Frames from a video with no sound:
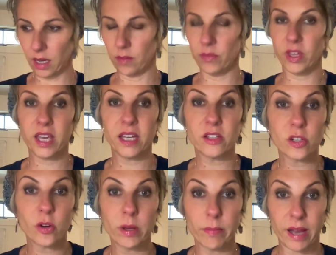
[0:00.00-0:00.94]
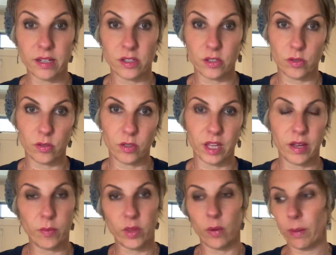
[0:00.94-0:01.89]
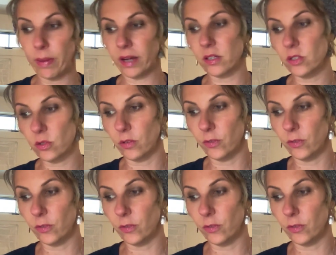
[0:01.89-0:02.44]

the kids are going back to school. They went back to school